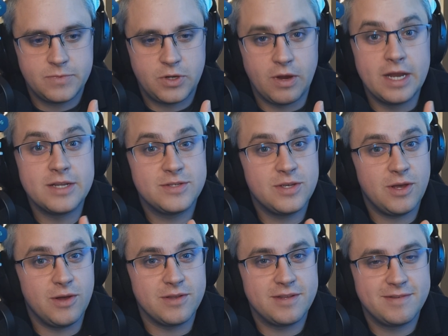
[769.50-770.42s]
grain of
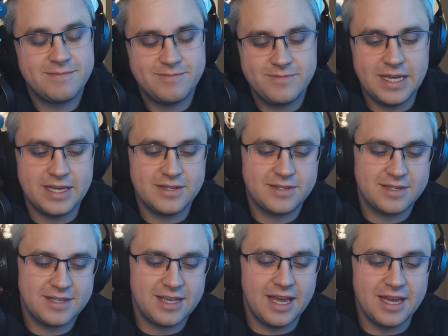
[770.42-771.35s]
salt.
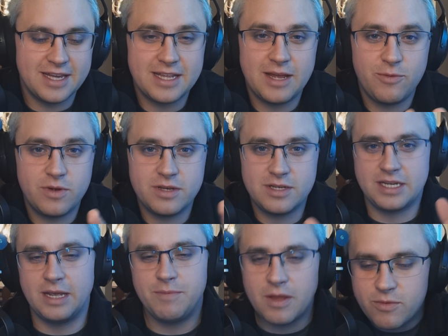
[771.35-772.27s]
Yes, I want
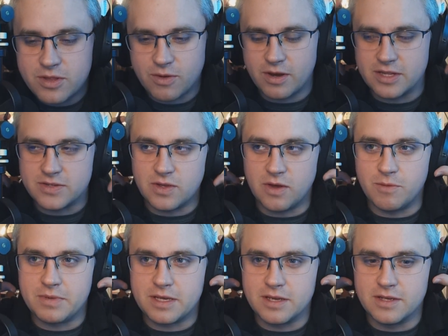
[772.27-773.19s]
keep that with a grain of
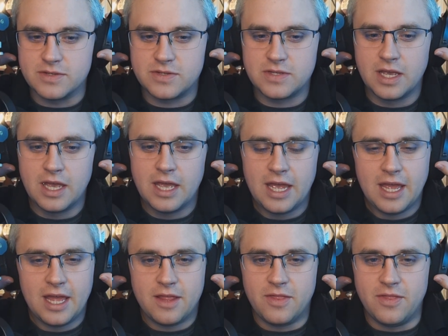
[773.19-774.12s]
salt because
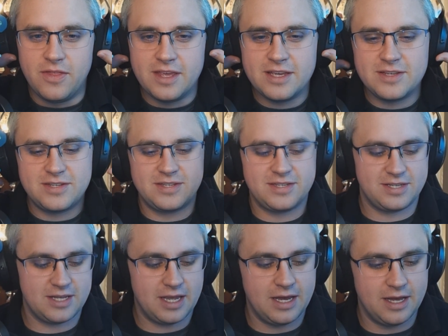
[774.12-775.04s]

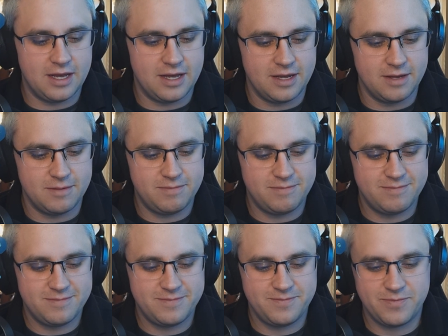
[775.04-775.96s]
this.
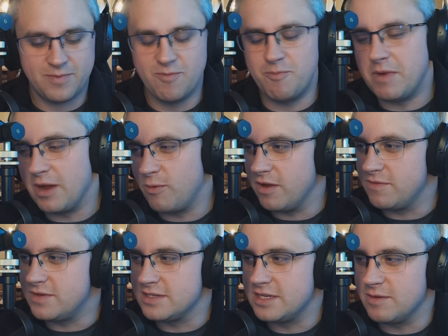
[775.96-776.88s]
My
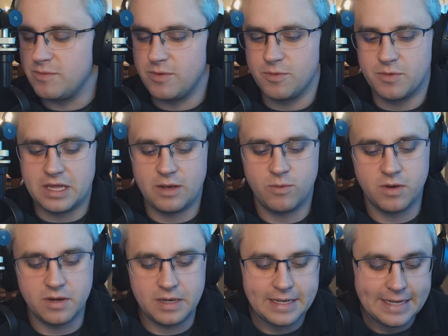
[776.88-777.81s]
wife just helped me with that
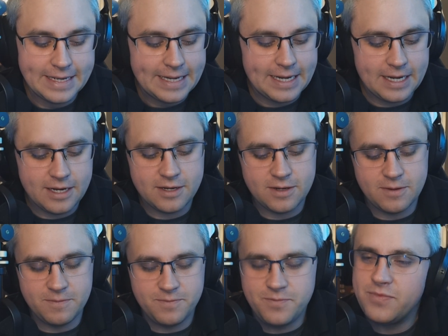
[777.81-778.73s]
word.
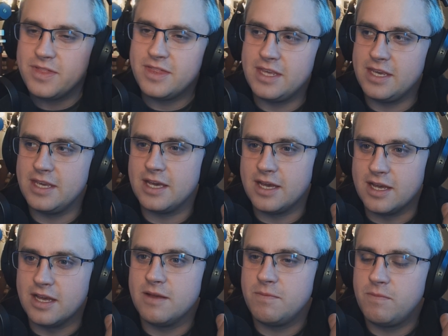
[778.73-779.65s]

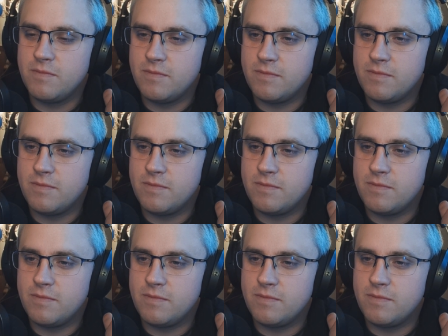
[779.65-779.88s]
The